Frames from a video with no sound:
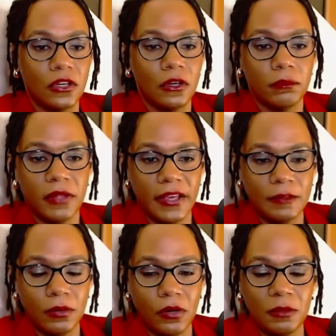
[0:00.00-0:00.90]
playing an
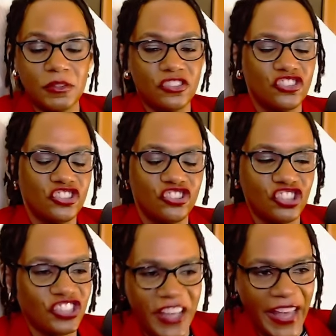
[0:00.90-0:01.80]
opponent, but
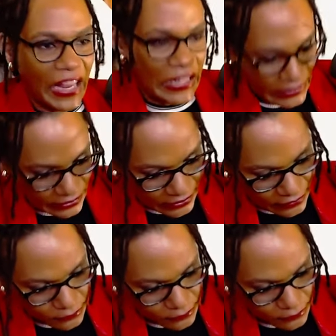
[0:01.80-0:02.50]
just anything.